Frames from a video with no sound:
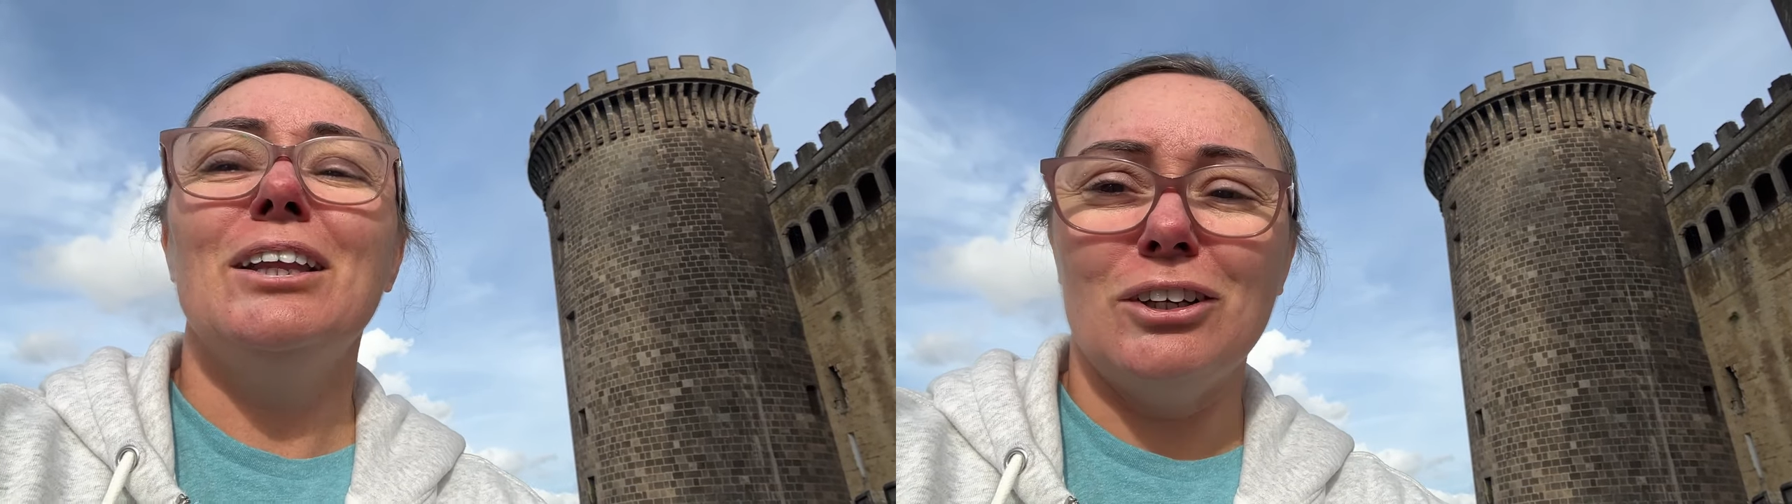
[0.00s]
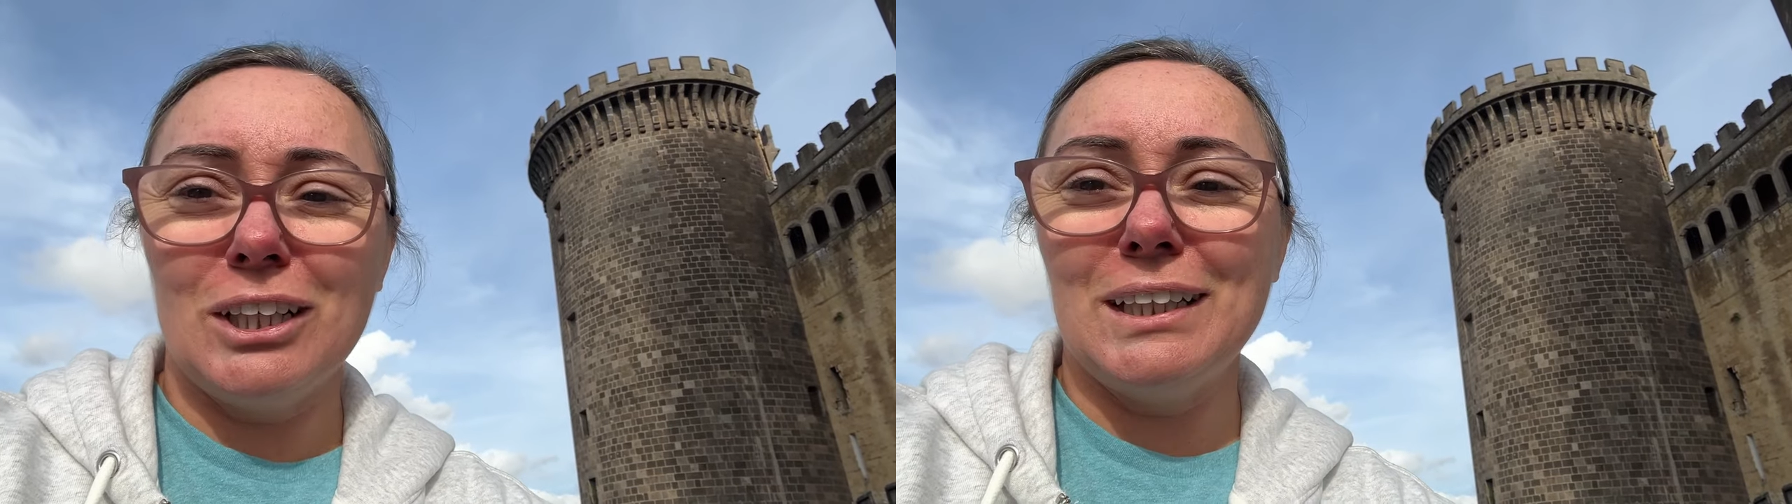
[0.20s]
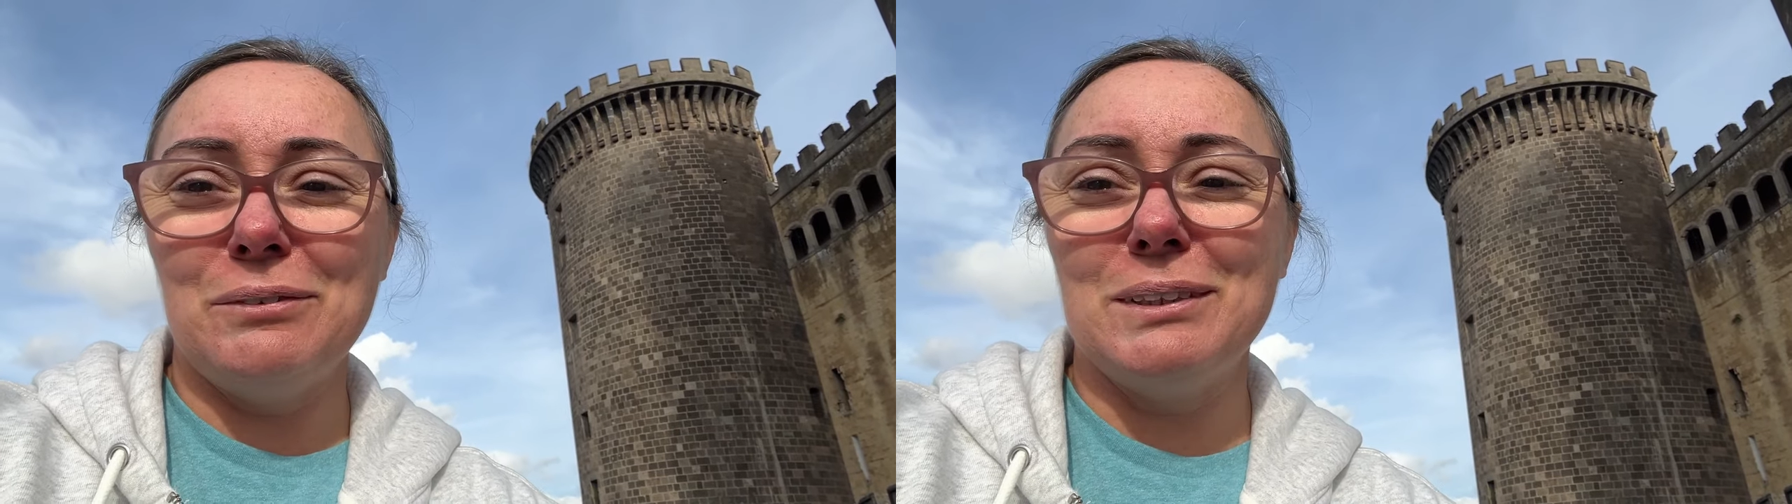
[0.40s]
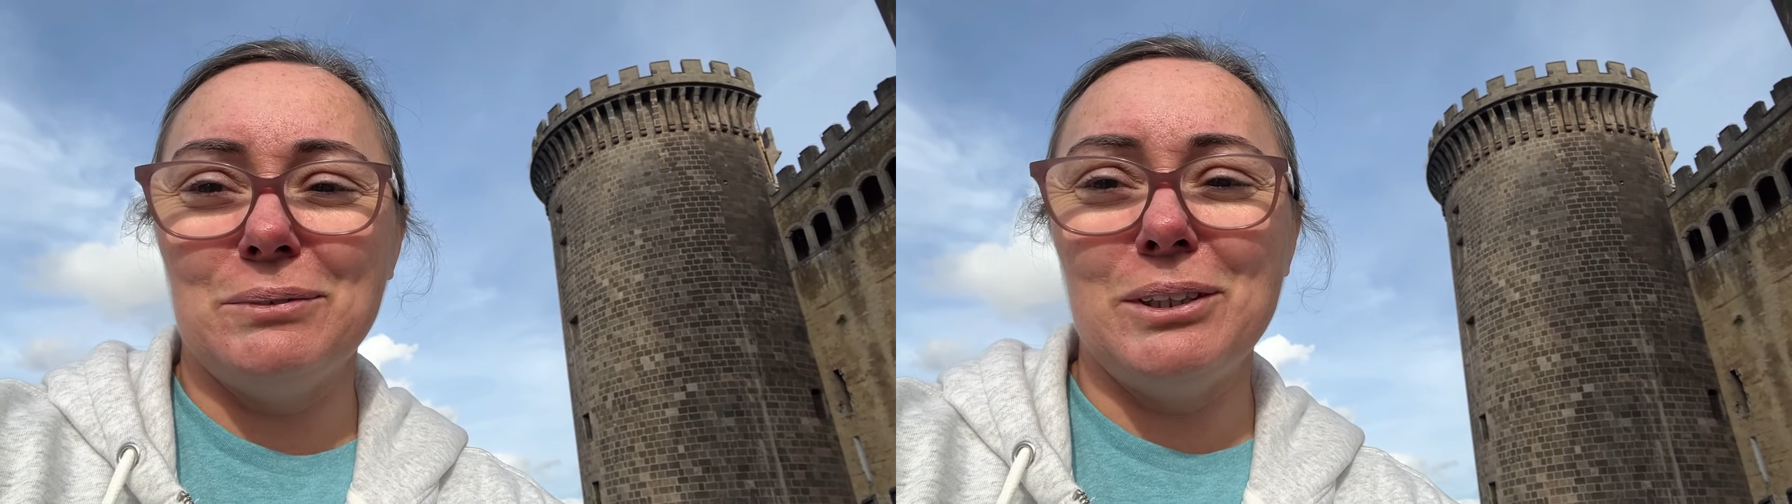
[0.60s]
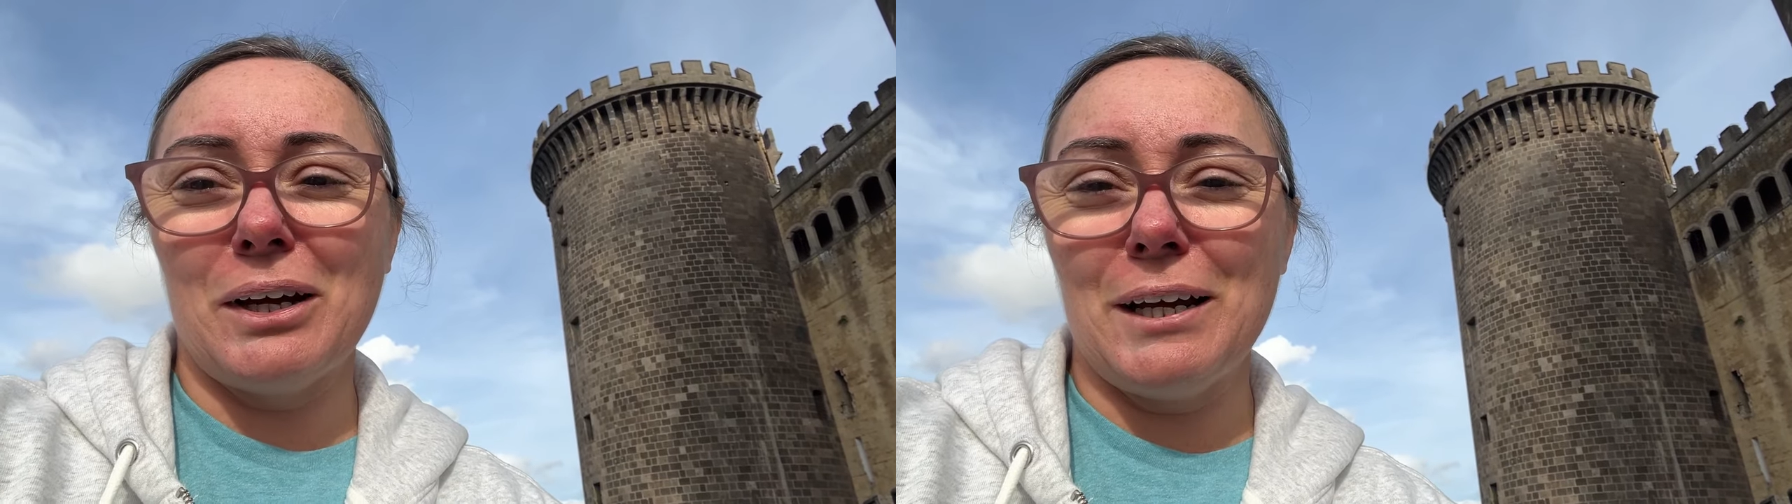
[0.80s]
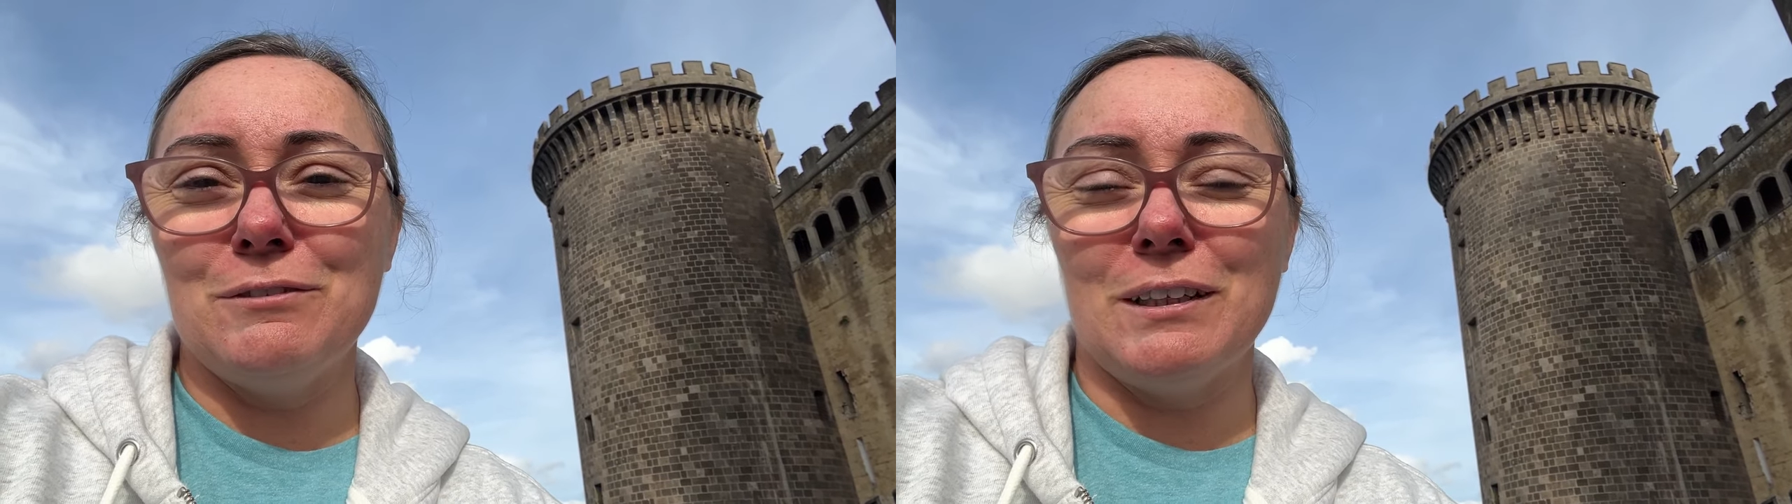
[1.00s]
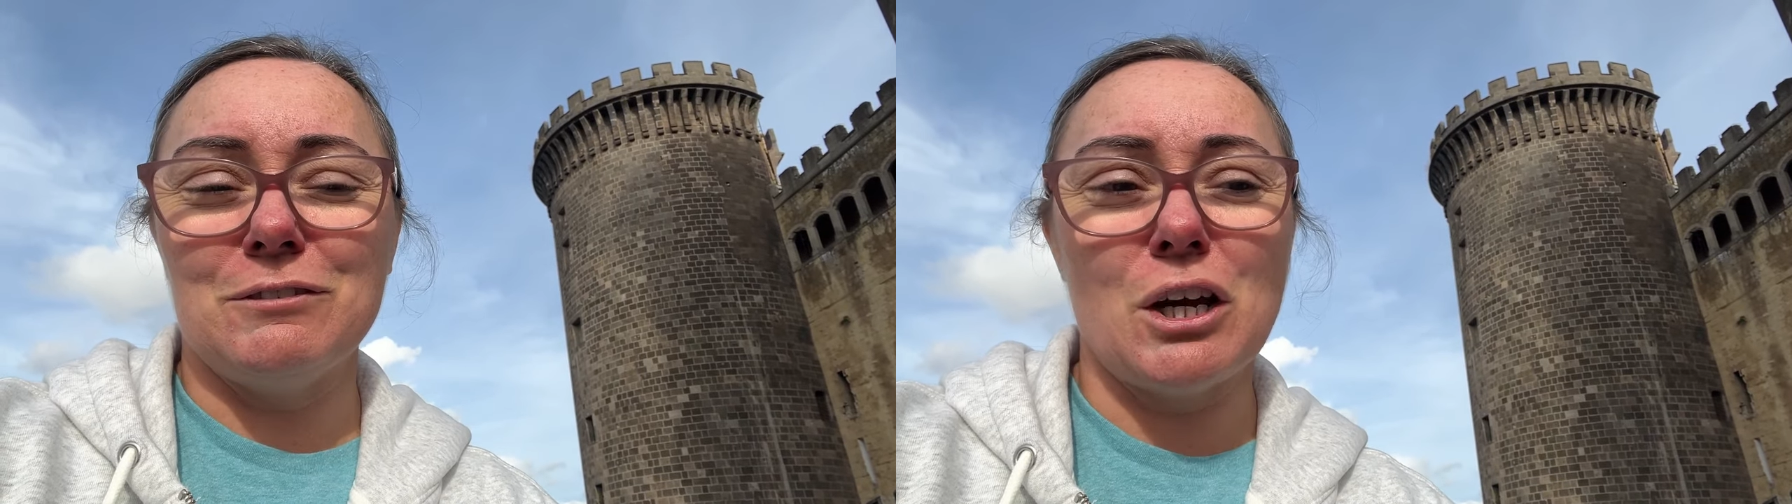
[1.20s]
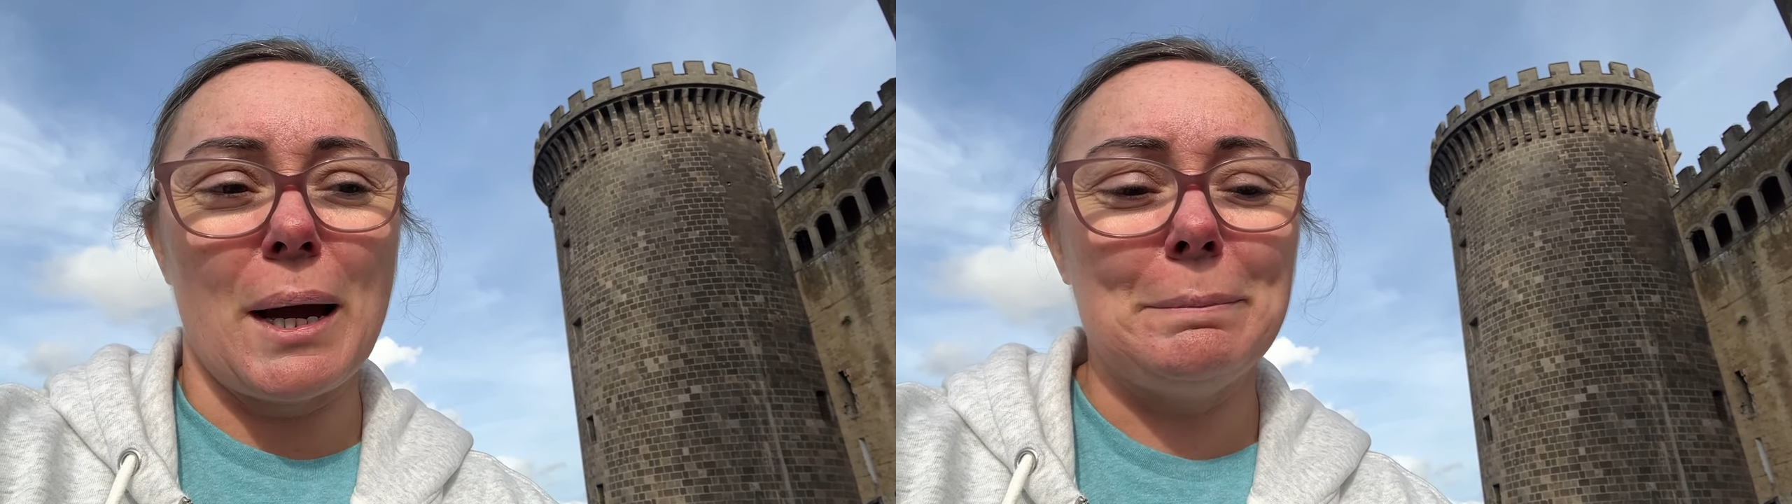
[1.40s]
not only did we not have
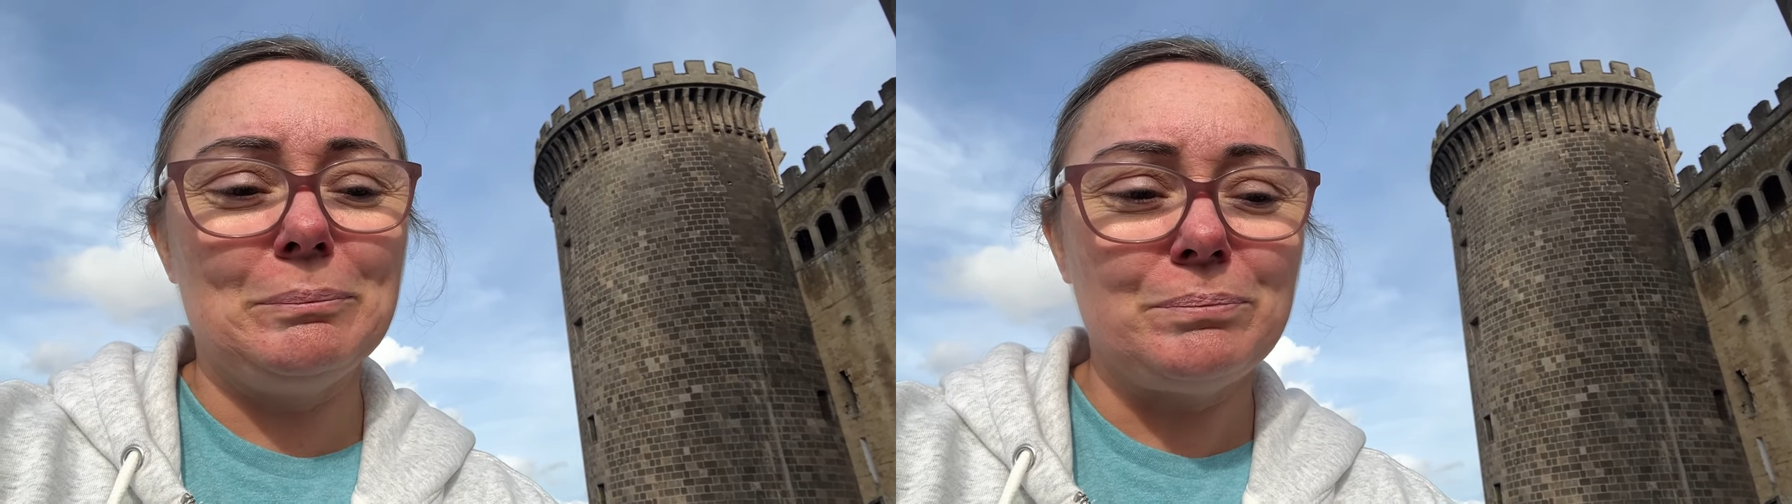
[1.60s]
enough time,